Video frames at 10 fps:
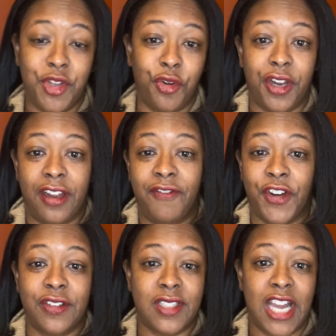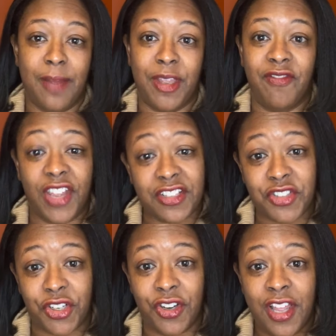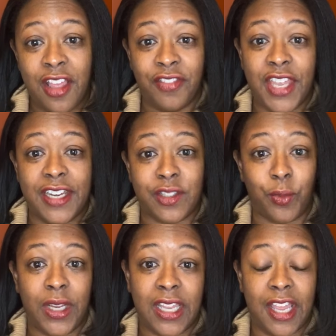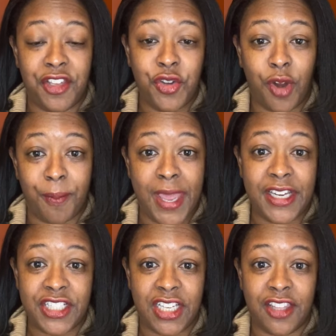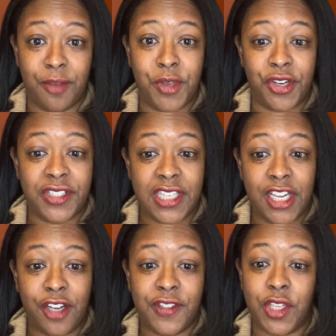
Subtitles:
you're a first-time investor that is renting and you are managing them yourself.